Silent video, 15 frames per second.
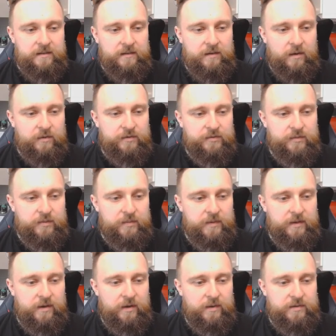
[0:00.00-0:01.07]
Goals from
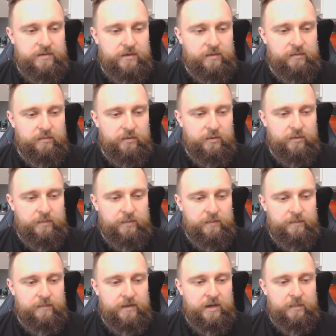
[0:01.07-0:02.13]
Gnonto, Rup,
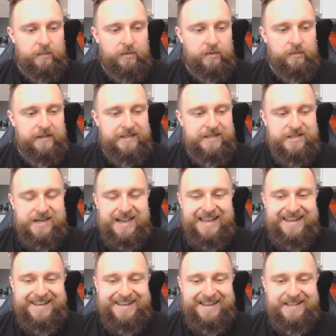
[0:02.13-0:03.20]
Pulic
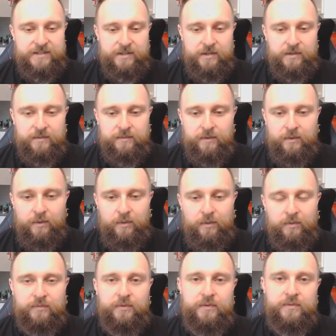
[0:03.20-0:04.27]
and Neto. All
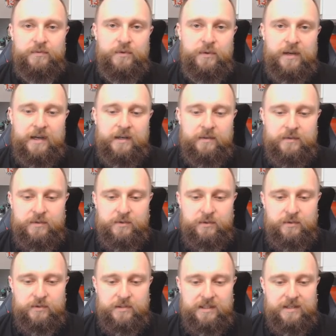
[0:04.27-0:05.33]
the front four getting on the
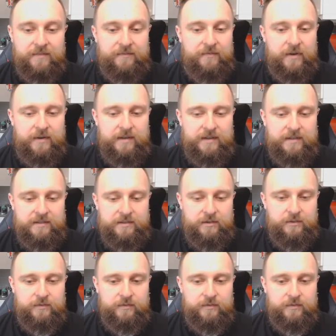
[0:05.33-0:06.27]
score sheet. Very nice stuff.